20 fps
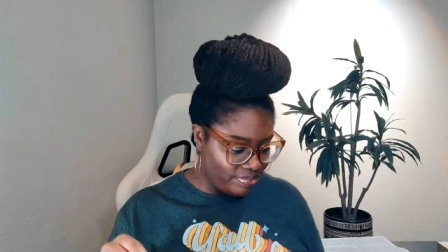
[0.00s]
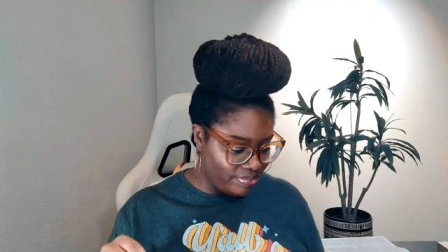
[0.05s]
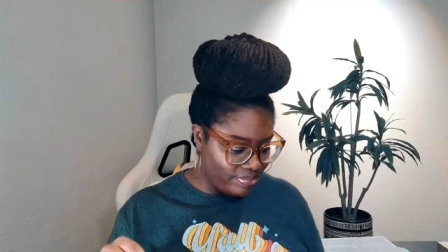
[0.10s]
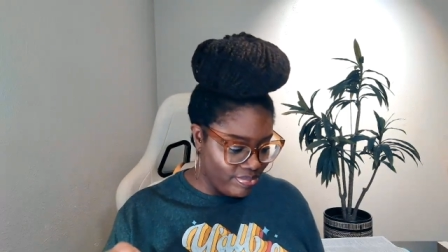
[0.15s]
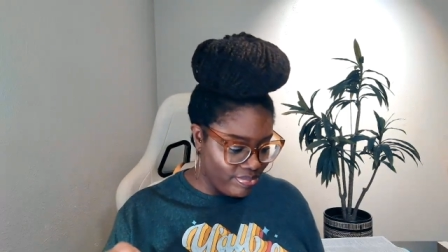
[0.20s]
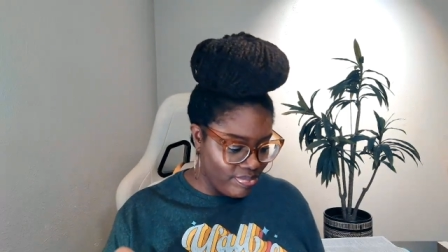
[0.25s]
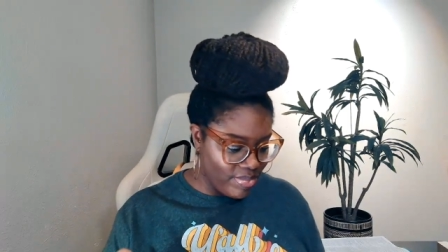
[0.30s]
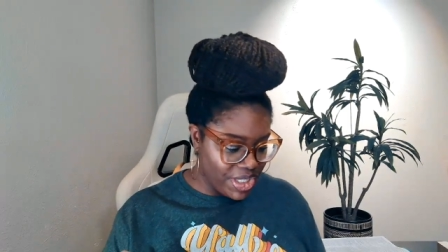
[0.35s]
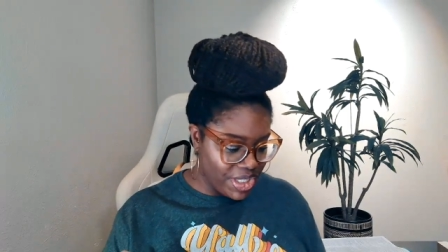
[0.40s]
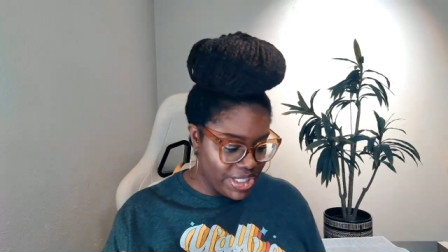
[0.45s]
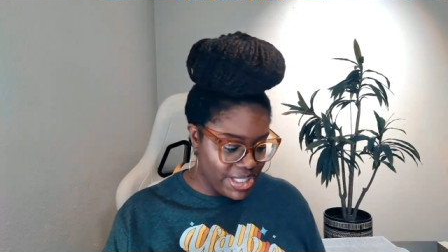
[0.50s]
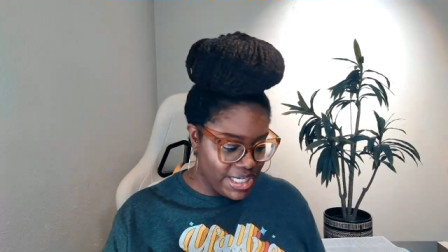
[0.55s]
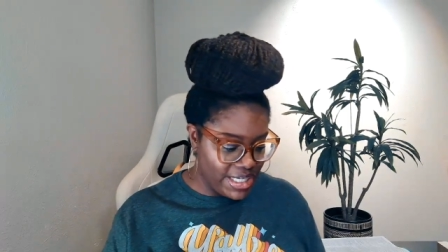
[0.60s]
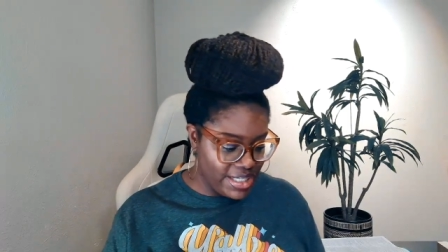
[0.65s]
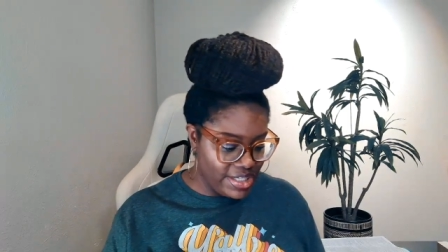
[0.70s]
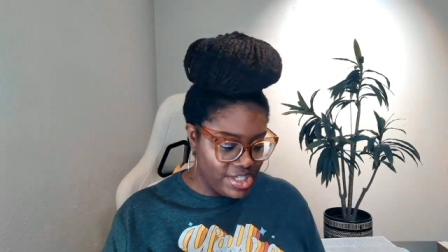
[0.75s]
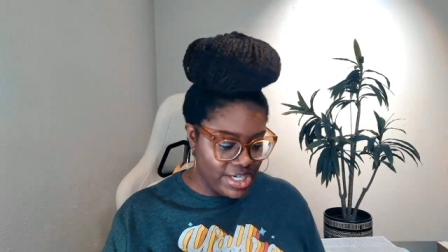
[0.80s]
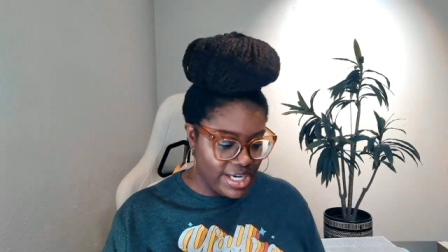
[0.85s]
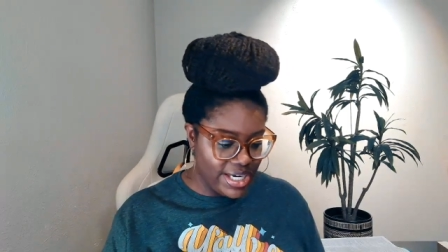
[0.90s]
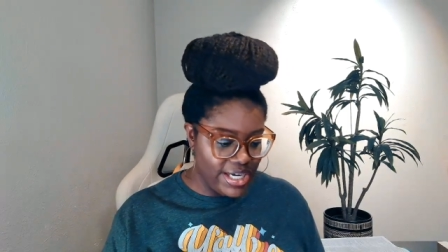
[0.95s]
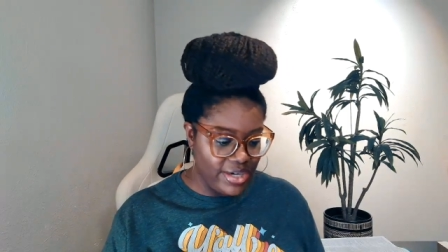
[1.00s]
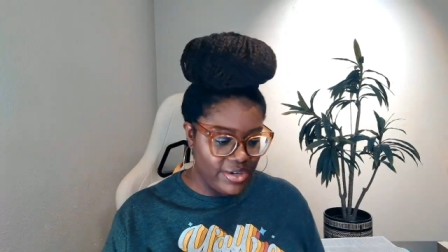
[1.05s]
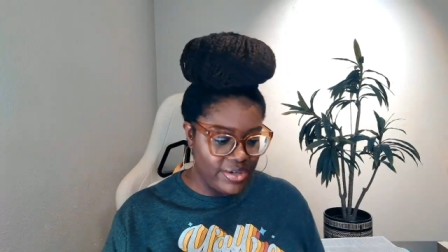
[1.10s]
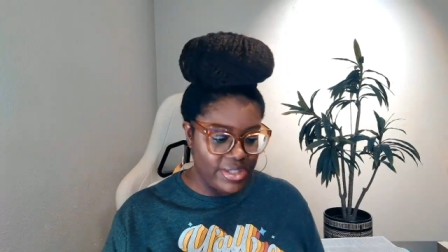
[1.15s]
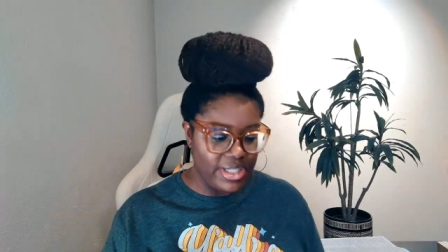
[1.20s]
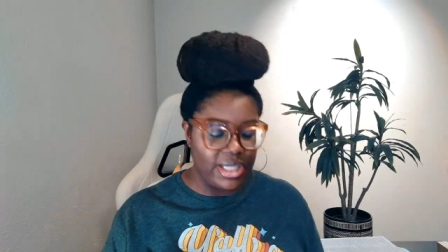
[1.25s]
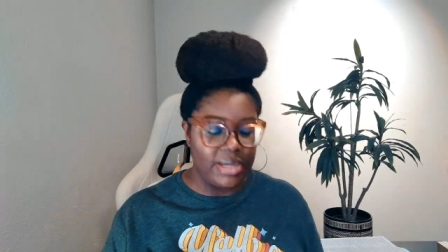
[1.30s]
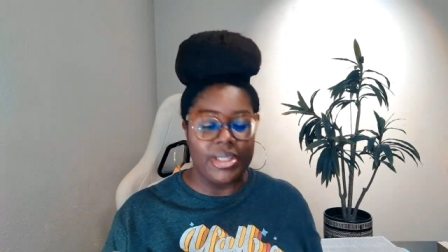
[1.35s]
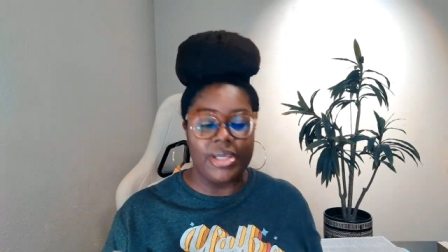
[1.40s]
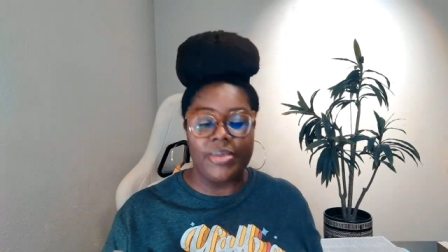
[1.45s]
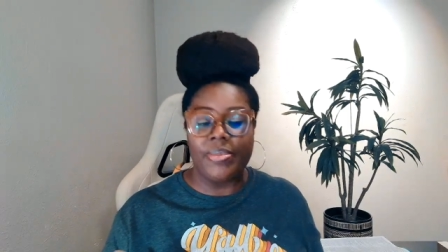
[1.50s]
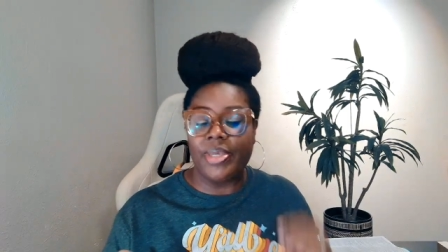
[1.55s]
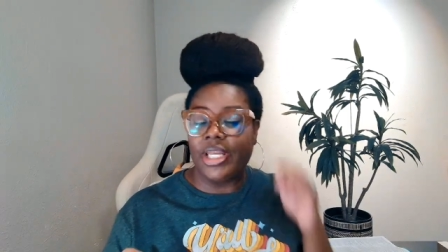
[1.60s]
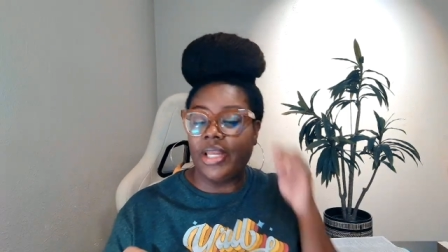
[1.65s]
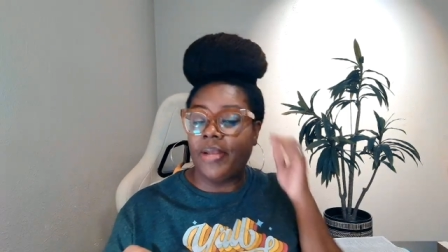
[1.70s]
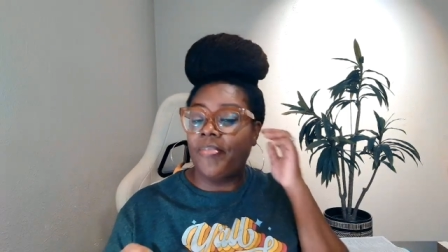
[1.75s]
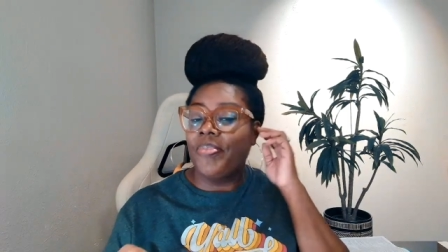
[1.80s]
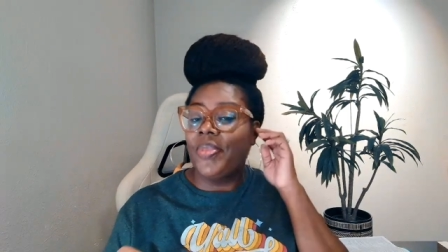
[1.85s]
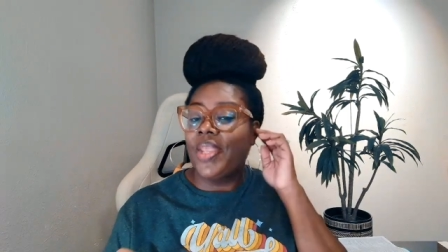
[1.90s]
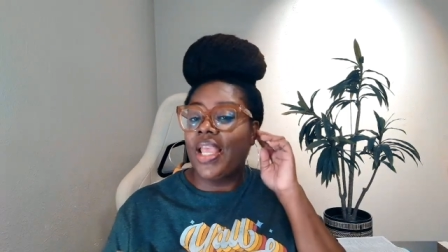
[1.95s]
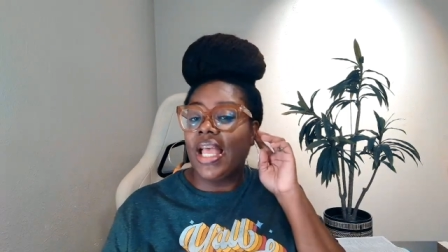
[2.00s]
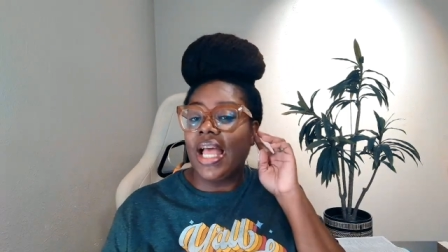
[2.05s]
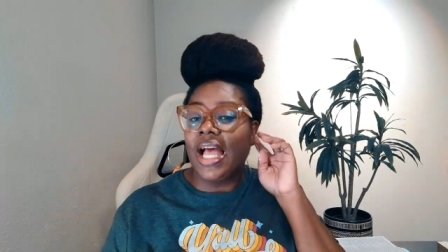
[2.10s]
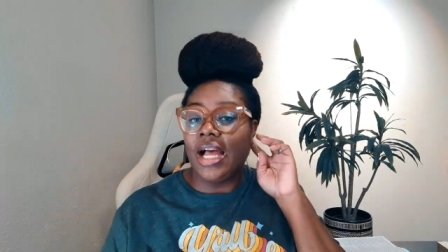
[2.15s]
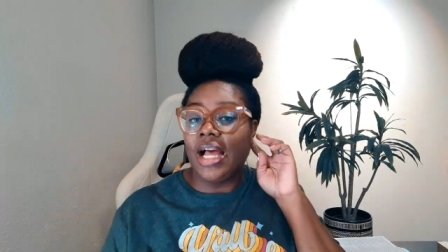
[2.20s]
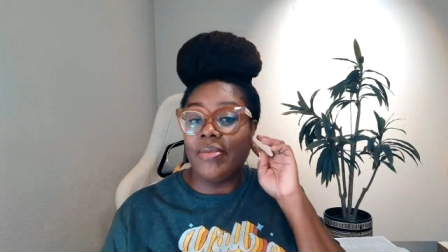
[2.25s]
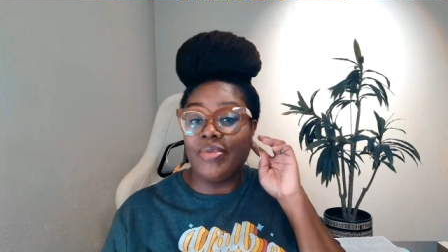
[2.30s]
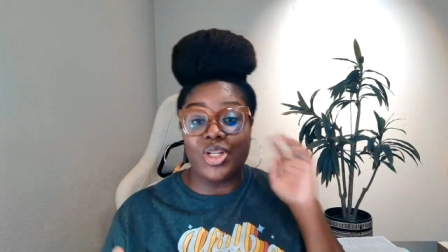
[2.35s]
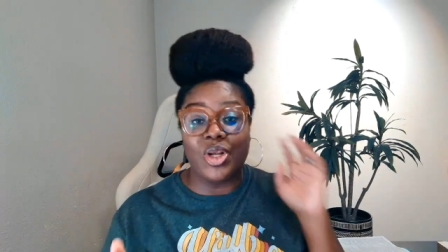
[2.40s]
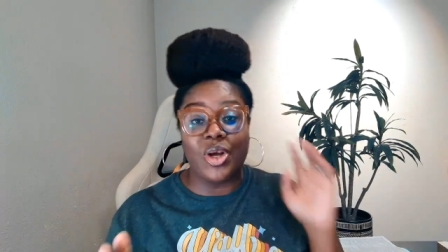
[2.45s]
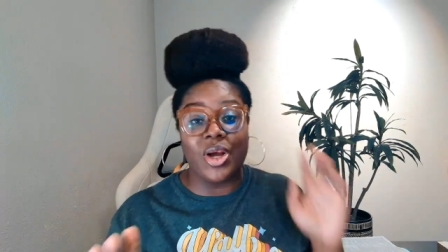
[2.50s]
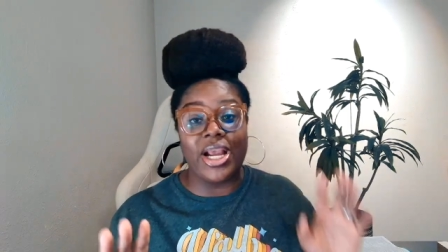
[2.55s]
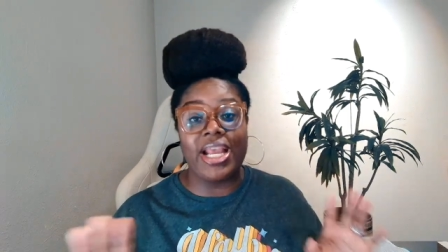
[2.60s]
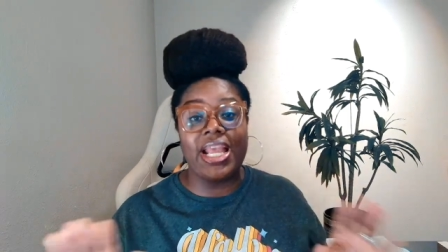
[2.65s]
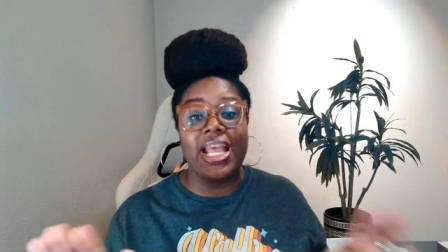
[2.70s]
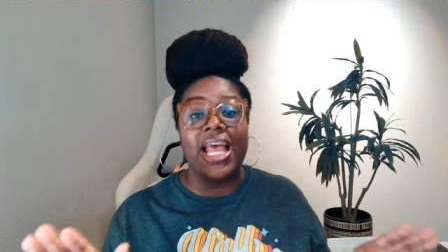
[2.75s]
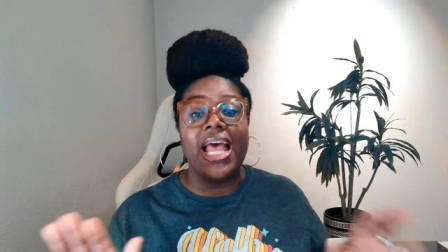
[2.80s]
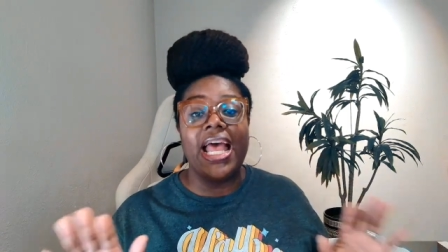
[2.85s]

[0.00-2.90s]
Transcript: my desk shaking or something, but I'm sorry.